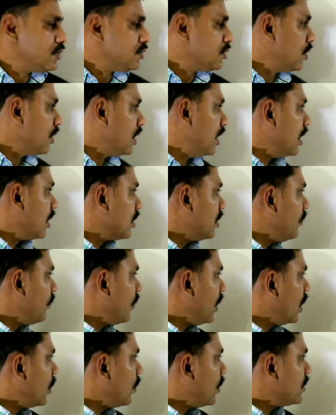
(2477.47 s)
So here the
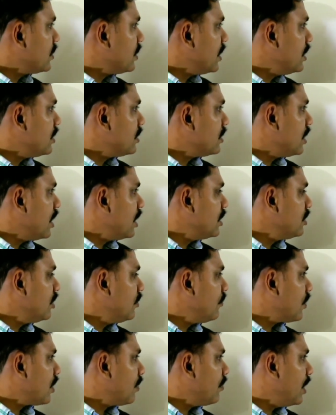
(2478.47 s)
frequency is
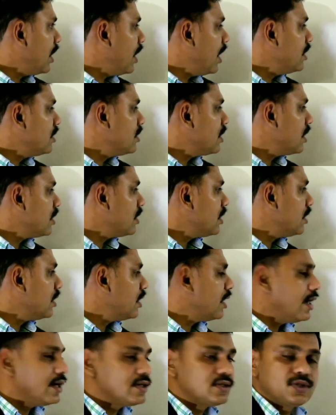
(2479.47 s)
changed from
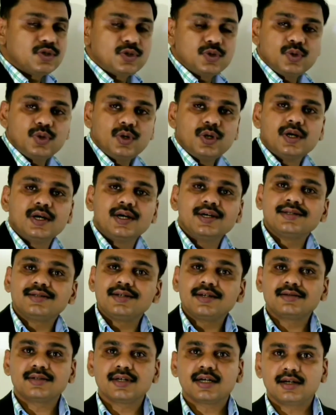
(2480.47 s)
800 Hz to
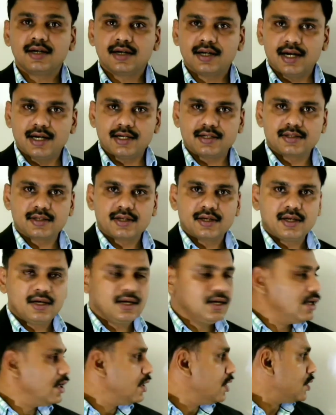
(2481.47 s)
600 Hz.
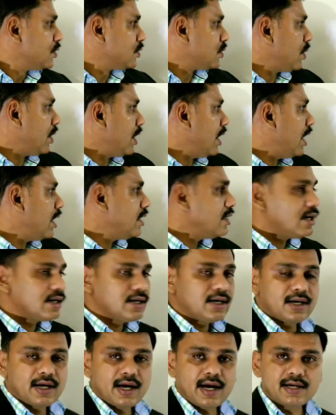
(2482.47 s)
So
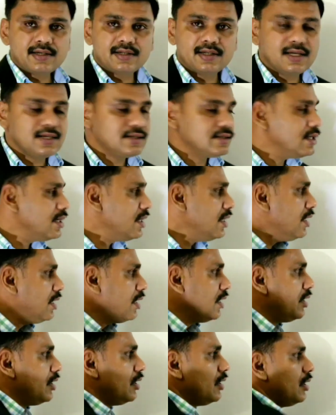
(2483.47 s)
800 Hz is
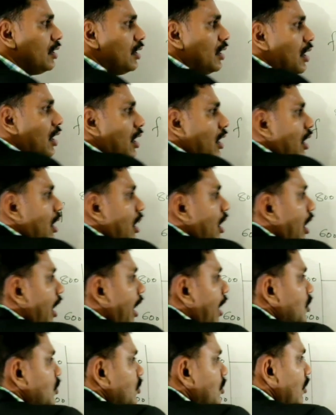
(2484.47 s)
the
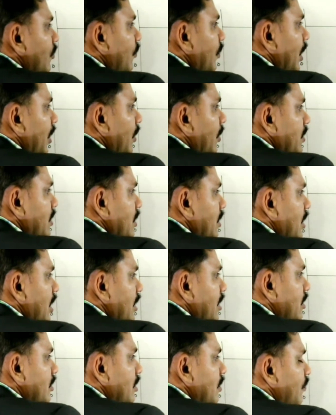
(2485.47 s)
actual frequency.
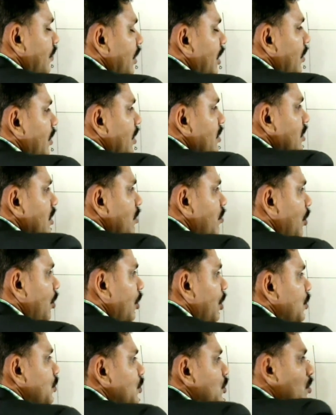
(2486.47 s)
That is the frequency
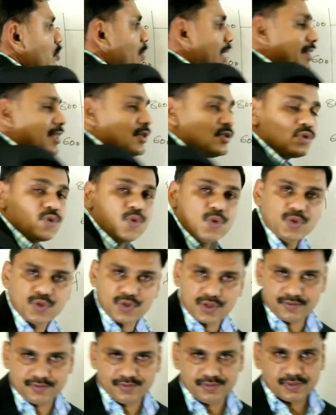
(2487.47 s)
produced by the
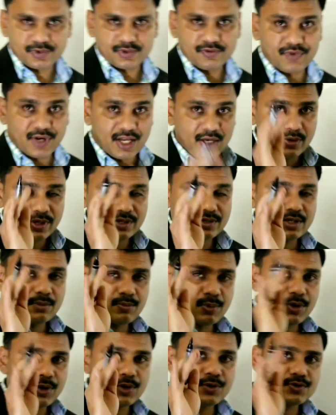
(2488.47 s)
source.
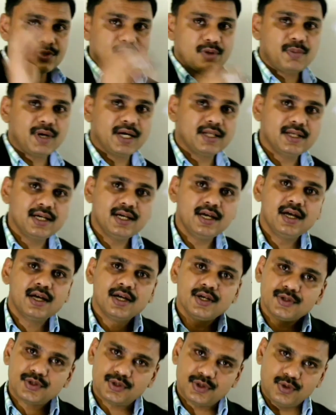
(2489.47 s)
Frequency produced by the
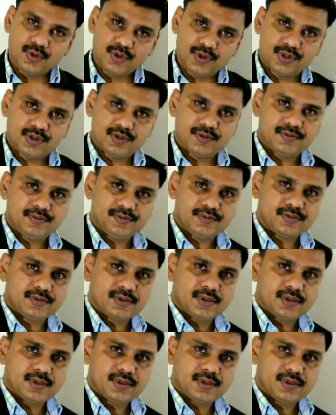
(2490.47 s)
source.